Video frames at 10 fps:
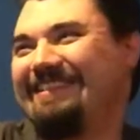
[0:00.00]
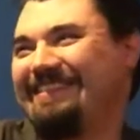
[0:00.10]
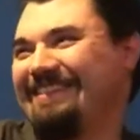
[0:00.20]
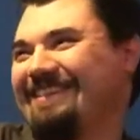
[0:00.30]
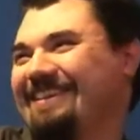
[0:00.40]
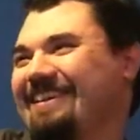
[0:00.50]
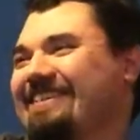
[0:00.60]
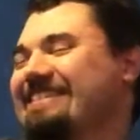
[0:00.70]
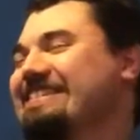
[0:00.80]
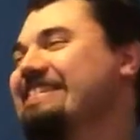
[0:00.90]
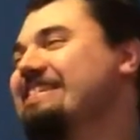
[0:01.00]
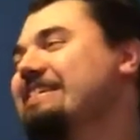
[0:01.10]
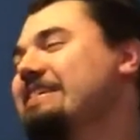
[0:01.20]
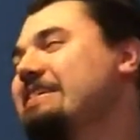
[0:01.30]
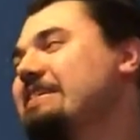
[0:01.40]
Never is. And we're
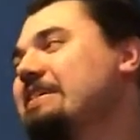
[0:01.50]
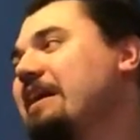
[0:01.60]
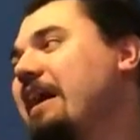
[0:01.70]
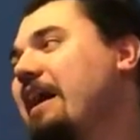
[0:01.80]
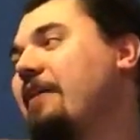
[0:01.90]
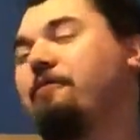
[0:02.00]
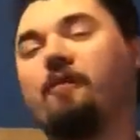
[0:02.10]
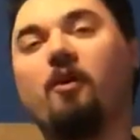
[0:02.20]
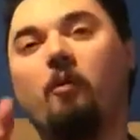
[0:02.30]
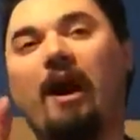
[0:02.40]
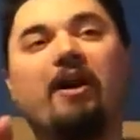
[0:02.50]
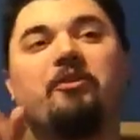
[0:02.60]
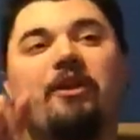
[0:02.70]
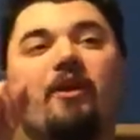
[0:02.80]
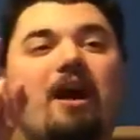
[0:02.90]
gonna do the same thing next And for a while
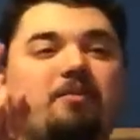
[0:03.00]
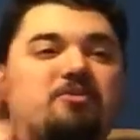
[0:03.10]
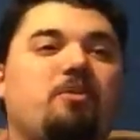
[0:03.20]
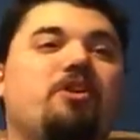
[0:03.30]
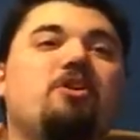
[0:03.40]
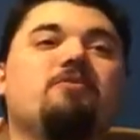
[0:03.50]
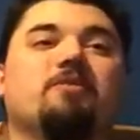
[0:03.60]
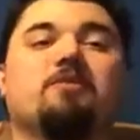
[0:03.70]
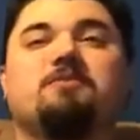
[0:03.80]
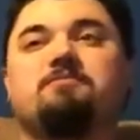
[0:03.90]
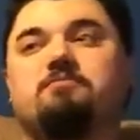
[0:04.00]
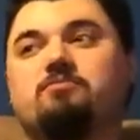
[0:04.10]
there, I was won over.